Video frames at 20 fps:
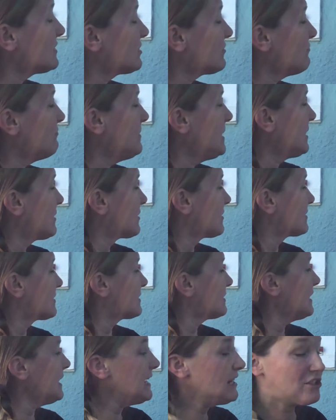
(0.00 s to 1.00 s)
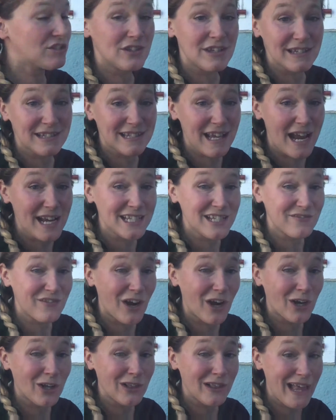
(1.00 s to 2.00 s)
of mirrors, each the size of
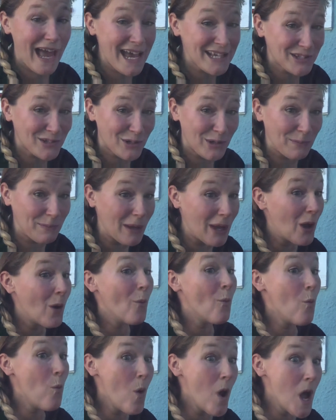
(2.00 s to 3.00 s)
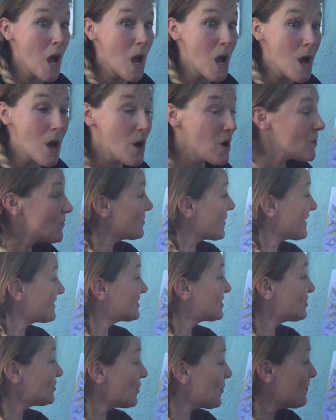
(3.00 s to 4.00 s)
our classroom. Whoa, that's
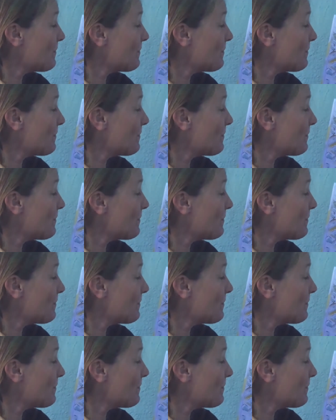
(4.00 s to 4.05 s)
so